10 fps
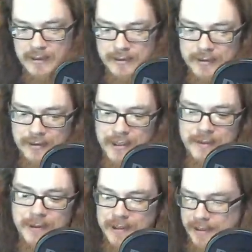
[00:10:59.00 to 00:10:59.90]
so,
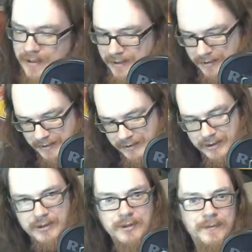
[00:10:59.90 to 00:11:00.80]
anyway, that's going
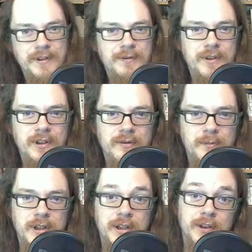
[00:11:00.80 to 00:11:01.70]
to do it for this video,
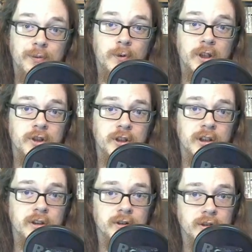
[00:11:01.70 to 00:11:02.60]
everybody. Thanks for watching
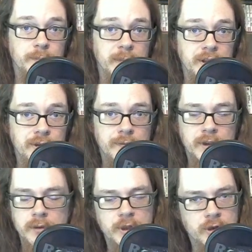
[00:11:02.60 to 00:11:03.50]
another MetaZoo
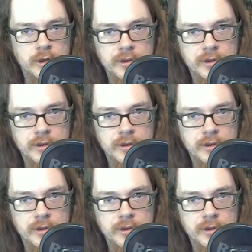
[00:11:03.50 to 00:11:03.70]
video. Be sure